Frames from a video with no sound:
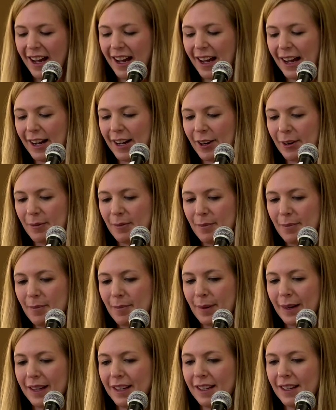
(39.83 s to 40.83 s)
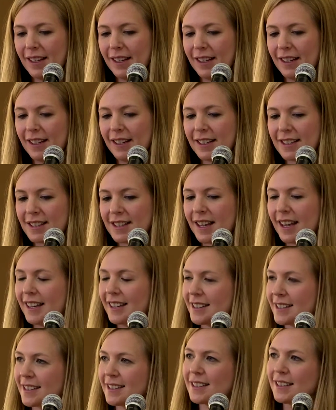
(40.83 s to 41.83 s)
But in this
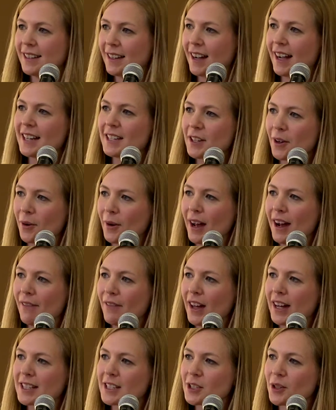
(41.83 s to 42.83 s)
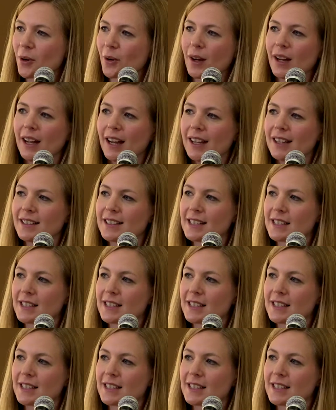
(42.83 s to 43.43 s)
case, I don't have that story yet.